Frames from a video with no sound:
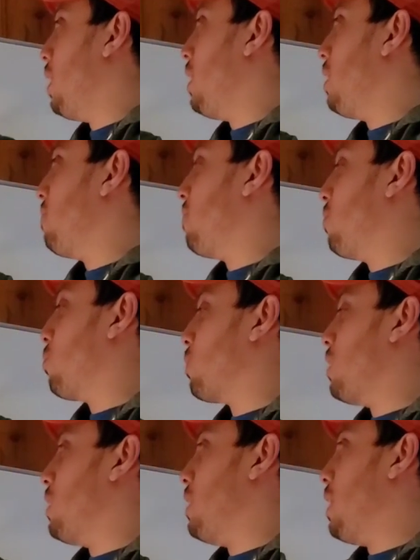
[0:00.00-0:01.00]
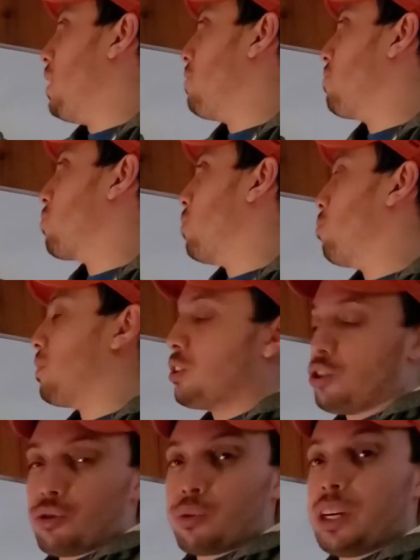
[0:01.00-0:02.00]
Negative 3, negative 3
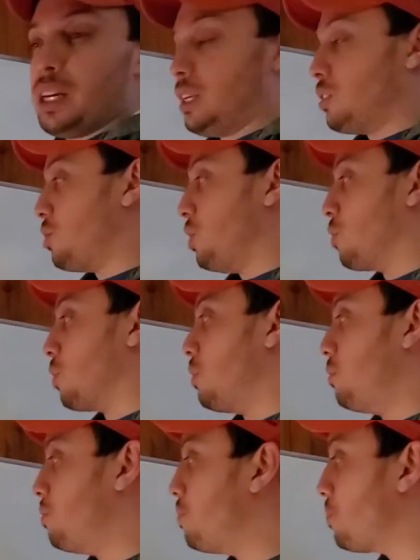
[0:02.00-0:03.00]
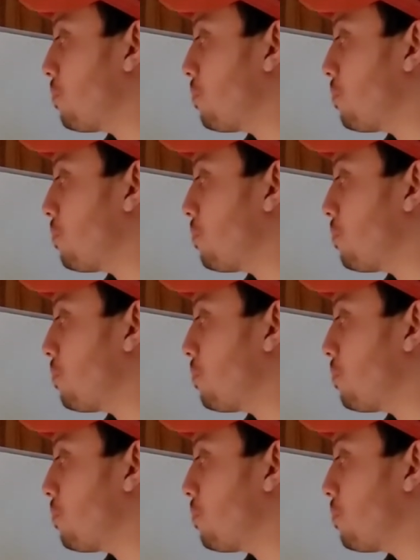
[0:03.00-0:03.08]
plus 3 is 0.